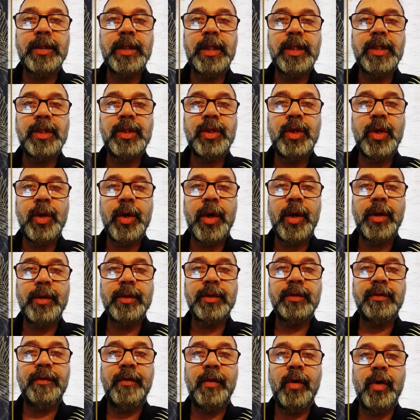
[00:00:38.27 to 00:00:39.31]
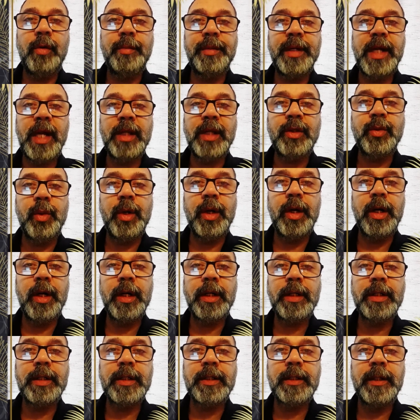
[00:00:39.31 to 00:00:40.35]
These neurons form
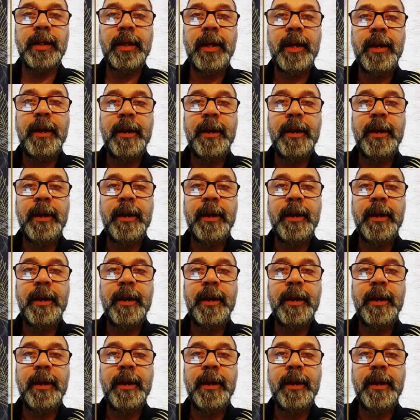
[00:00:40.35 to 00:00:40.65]
networks.